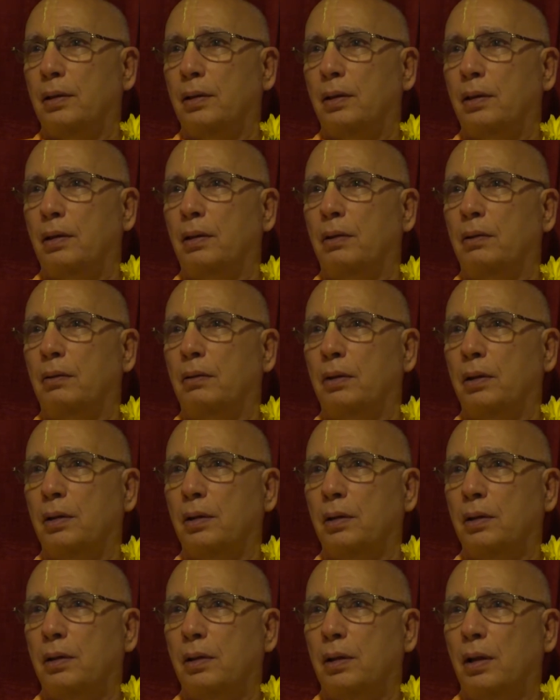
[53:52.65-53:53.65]
You know,
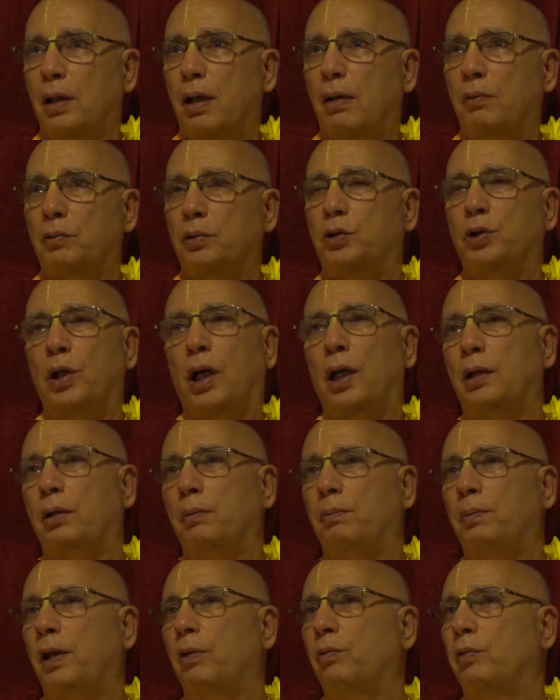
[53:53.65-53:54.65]
I will try to
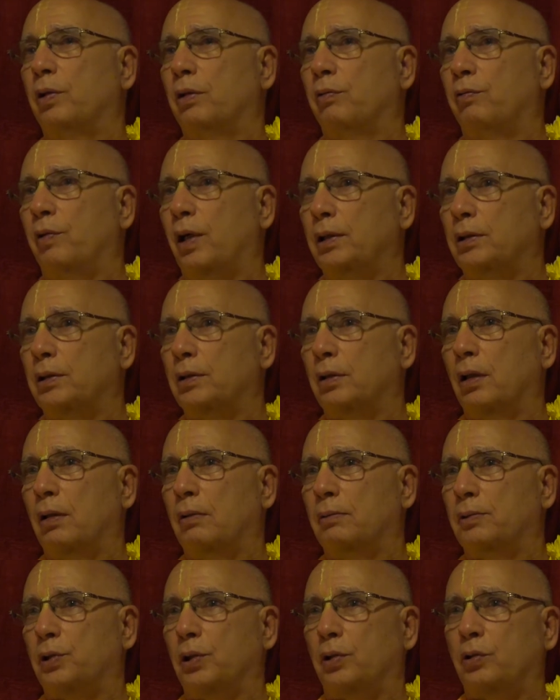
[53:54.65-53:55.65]
be with the
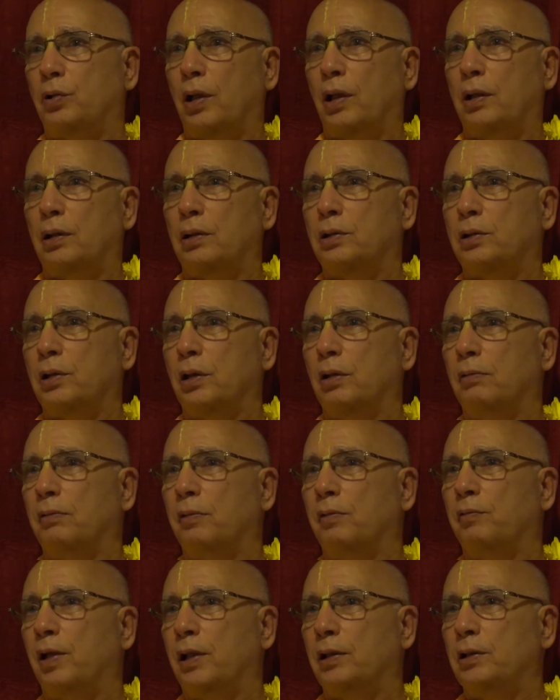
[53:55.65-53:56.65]
Vaishnavas. I'll try to serve
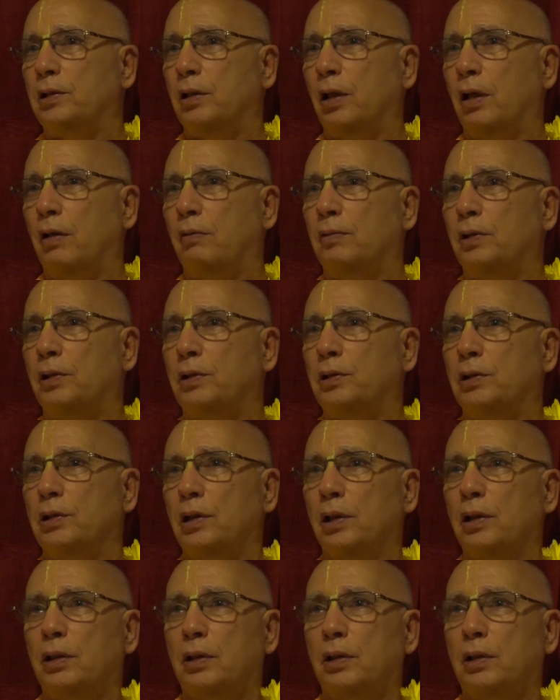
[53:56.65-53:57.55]
the Vaishnavas.